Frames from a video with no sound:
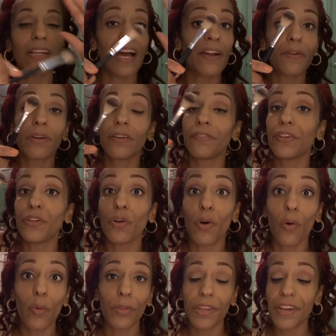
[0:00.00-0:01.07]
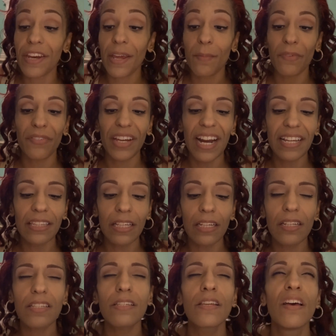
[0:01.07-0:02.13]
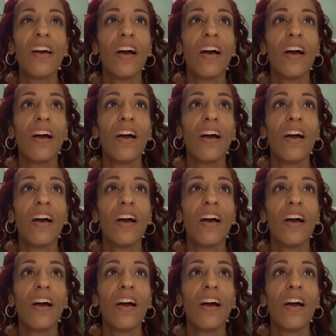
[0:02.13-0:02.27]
I don't even know the name of it. I think it's